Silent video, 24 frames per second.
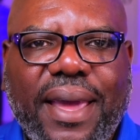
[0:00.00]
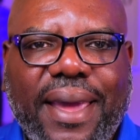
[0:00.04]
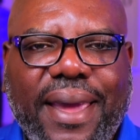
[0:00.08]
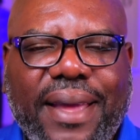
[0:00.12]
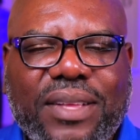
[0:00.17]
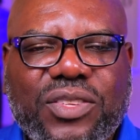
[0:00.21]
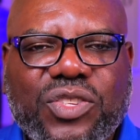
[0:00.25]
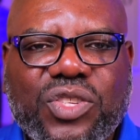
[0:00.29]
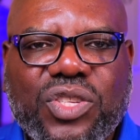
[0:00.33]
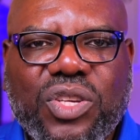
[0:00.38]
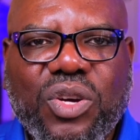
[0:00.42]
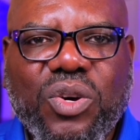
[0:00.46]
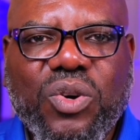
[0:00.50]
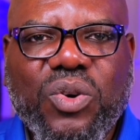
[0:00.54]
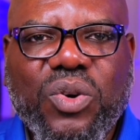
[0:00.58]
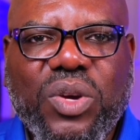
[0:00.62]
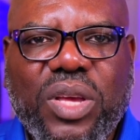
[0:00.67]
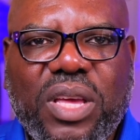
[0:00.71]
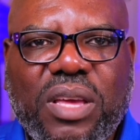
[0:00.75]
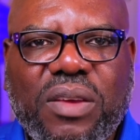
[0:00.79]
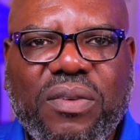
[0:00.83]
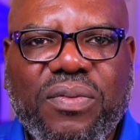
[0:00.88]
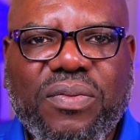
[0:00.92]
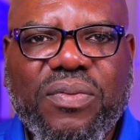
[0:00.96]
And
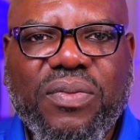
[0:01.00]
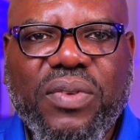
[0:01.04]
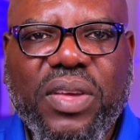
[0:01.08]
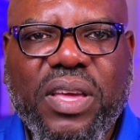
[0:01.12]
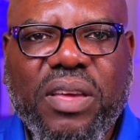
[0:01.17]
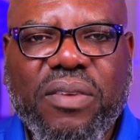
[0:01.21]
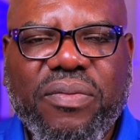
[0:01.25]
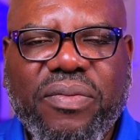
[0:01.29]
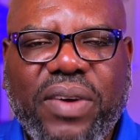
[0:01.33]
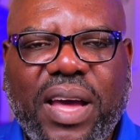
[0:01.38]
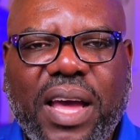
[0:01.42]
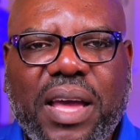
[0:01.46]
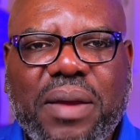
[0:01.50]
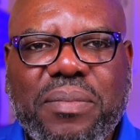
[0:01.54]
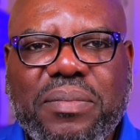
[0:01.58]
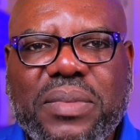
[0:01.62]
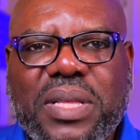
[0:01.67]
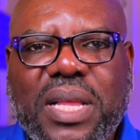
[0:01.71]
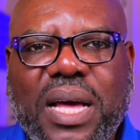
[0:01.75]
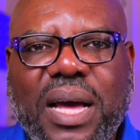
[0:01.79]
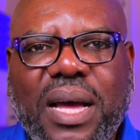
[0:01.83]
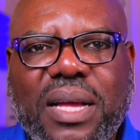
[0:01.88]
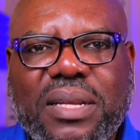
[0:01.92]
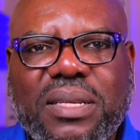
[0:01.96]
so if
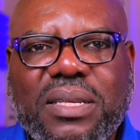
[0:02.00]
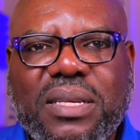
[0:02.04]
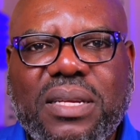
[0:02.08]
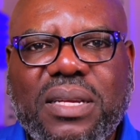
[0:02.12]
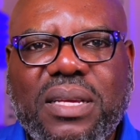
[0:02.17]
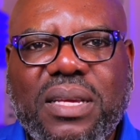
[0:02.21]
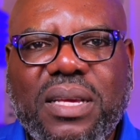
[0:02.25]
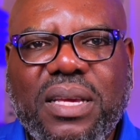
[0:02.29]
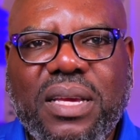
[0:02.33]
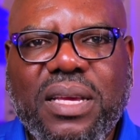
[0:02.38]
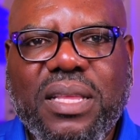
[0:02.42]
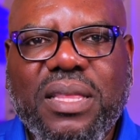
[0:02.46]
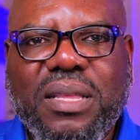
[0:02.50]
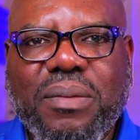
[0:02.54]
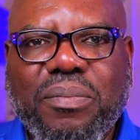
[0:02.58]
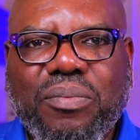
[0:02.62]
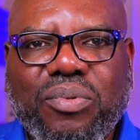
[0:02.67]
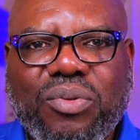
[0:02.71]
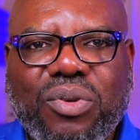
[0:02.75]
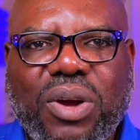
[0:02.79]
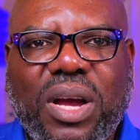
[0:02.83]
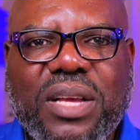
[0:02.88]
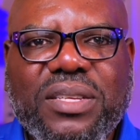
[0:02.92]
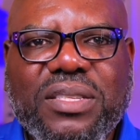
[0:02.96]
I'm not in the
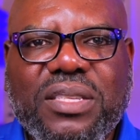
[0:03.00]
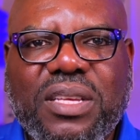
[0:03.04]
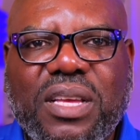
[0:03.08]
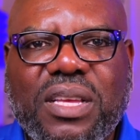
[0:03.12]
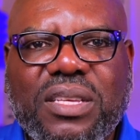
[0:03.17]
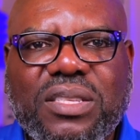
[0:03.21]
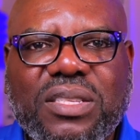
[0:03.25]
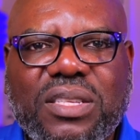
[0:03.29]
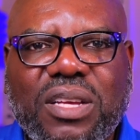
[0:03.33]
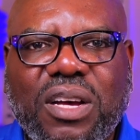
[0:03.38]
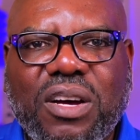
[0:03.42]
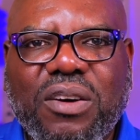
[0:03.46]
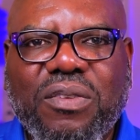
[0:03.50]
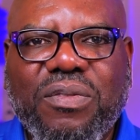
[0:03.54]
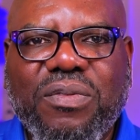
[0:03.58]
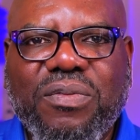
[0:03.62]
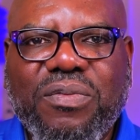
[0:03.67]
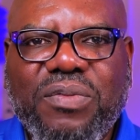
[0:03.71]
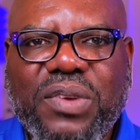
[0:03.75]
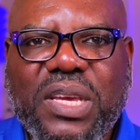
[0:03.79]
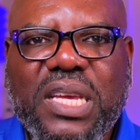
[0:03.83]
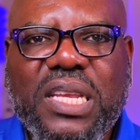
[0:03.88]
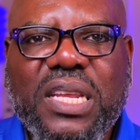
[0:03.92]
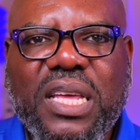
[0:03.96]
process of
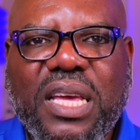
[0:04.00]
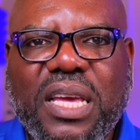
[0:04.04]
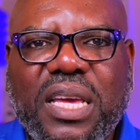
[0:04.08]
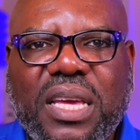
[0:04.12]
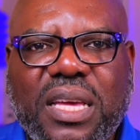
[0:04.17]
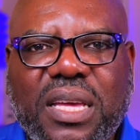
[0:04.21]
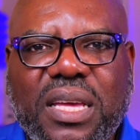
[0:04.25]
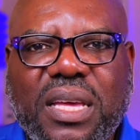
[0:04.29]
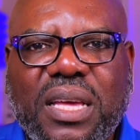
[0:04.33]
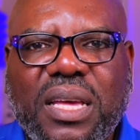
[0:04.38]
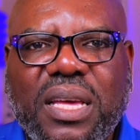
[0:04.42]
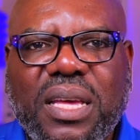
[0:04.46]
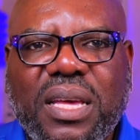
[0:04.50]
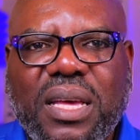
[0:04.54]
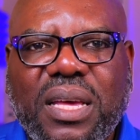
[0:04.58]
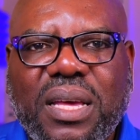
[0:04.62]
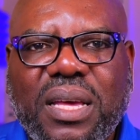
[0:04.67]
feeding